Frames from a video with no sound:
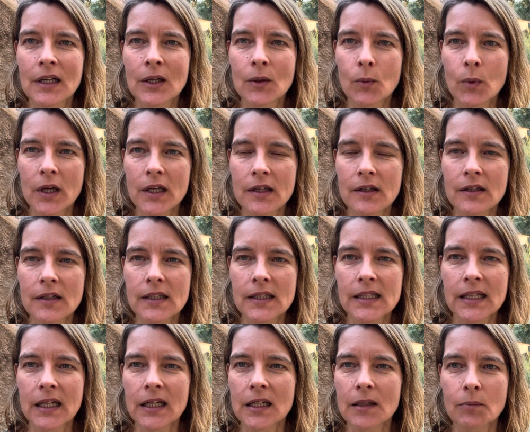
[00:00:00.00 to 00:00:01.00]
where you
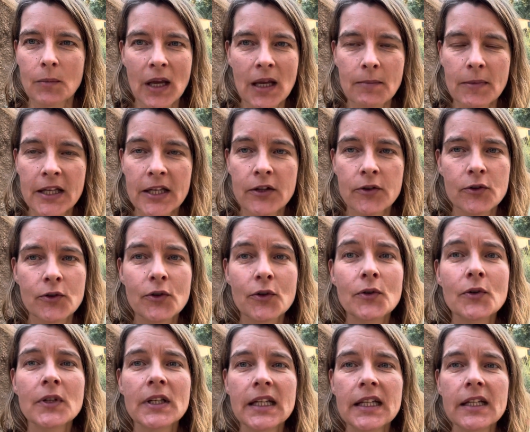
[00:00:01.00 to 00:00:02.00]
decide maybe you do
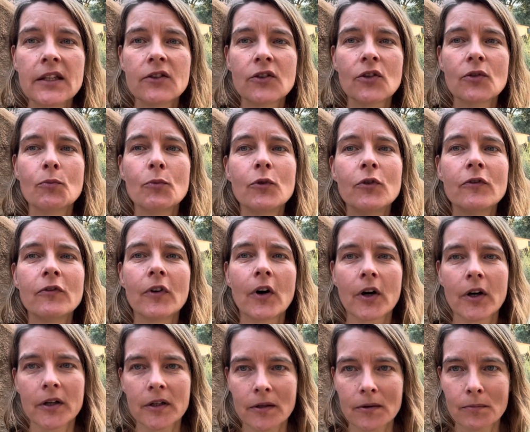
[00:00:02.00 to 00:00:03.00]
need to move
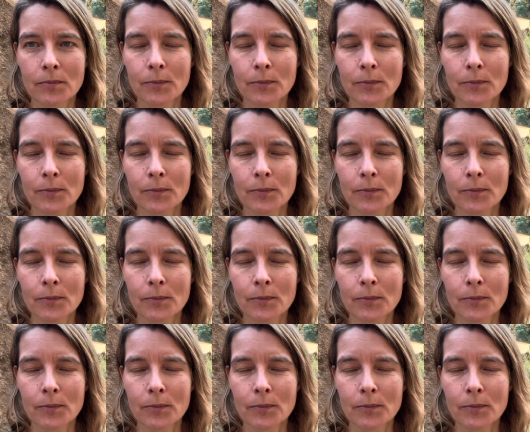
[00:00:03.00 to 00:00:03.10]
on